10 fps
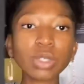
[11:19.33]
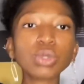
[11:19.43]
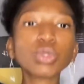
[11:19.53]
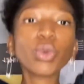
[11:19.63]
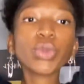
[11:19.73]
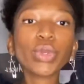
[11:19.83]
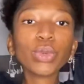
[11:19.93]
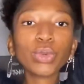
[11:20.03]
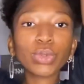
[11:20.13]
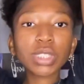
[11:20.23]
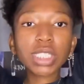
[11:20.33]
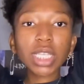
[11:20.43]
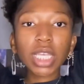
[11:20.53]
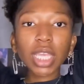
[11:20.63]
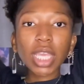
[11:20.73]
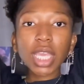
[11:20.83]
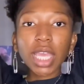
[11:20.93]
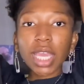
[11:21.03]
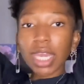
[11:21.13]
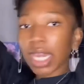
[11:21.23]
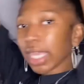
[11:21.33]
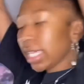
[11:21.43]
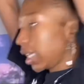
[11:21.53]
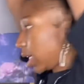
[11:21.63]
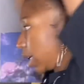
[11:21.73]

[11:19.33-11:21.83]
is so cute. Like,